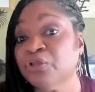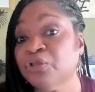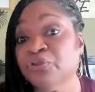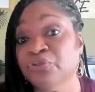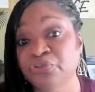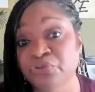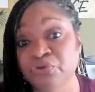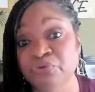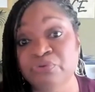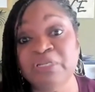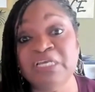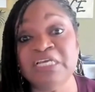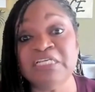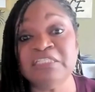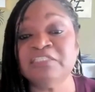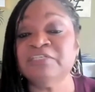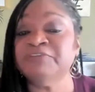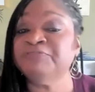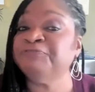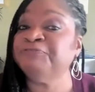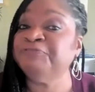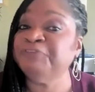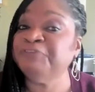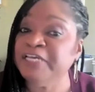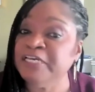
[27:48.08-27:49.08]
You need to
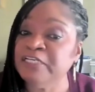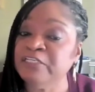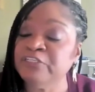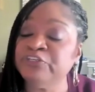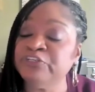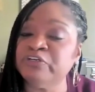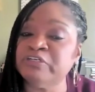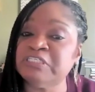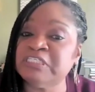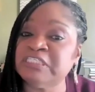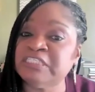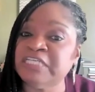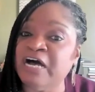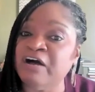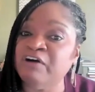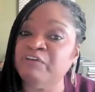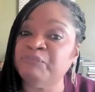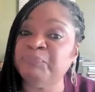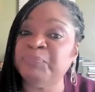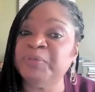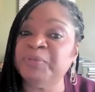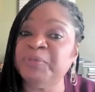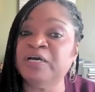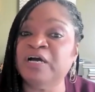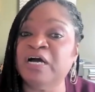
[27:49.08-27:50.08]
feed yourself
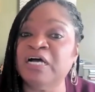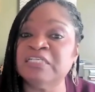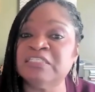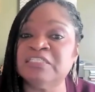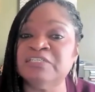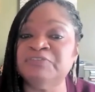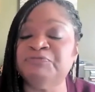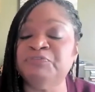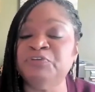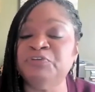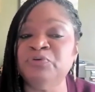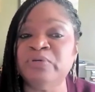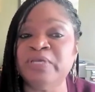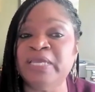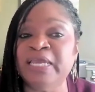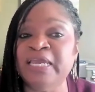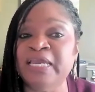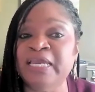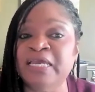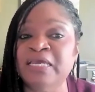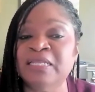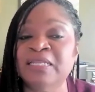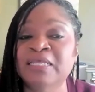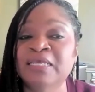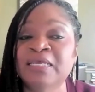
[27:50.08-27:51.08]
because if you
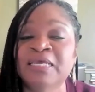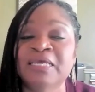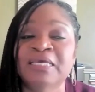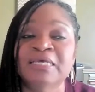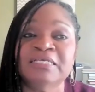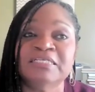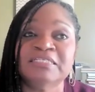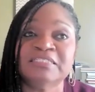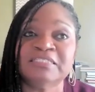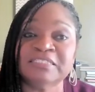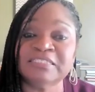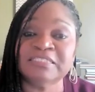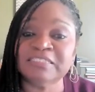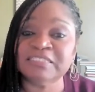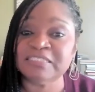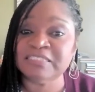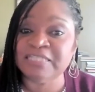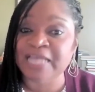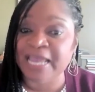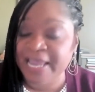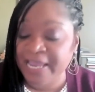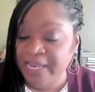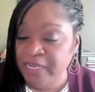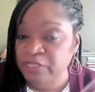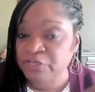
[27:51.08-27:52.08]
can't
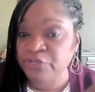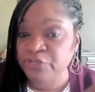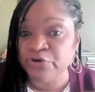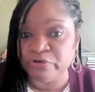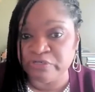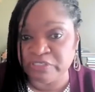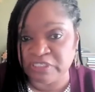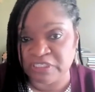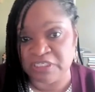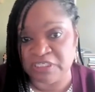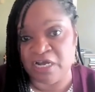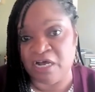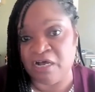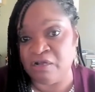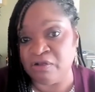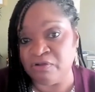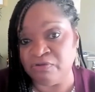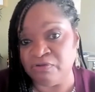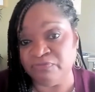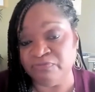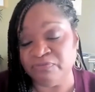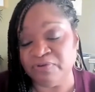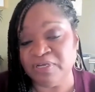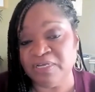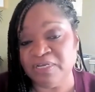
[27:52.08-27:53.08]
sustain
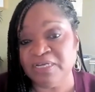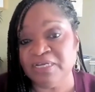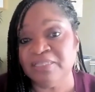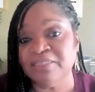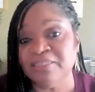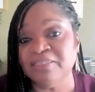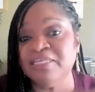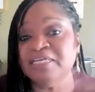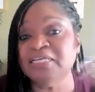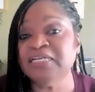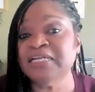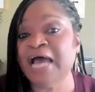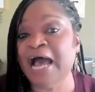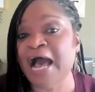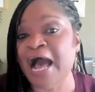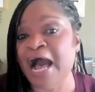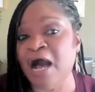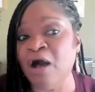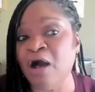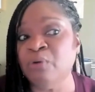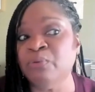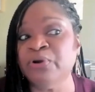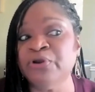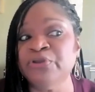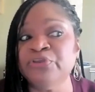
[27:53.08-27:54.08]
yourself, then
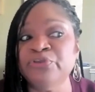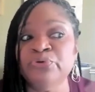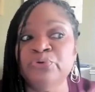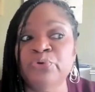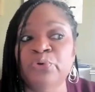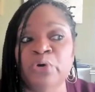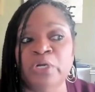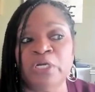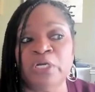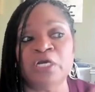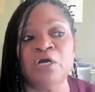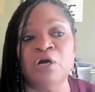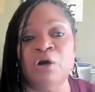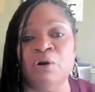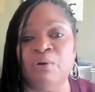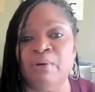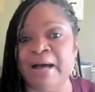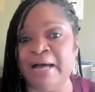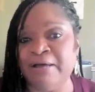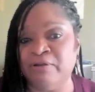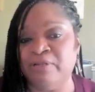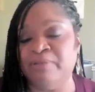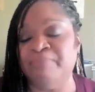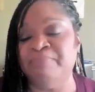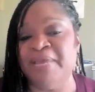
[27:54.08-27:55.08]
how are you going to go
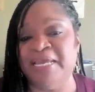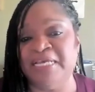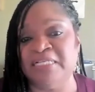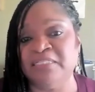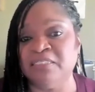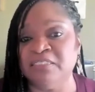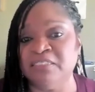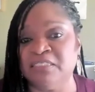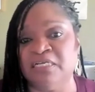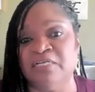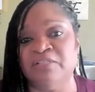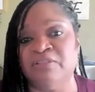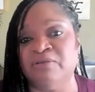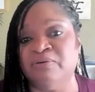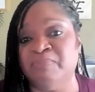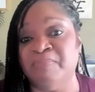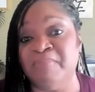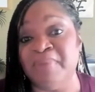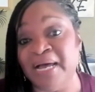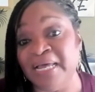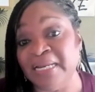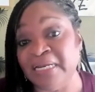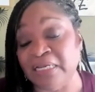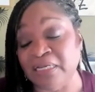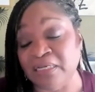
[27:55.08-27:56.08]
out and make this other
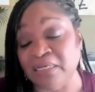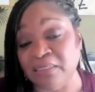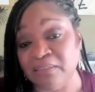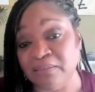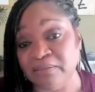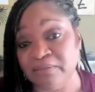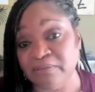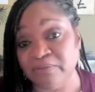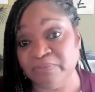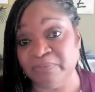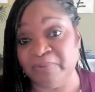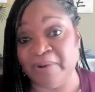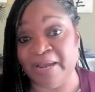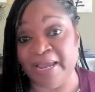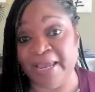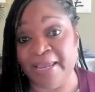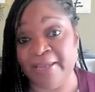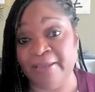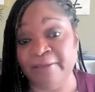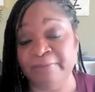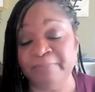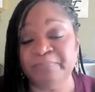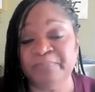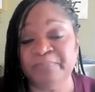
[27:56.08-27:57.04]
money, right?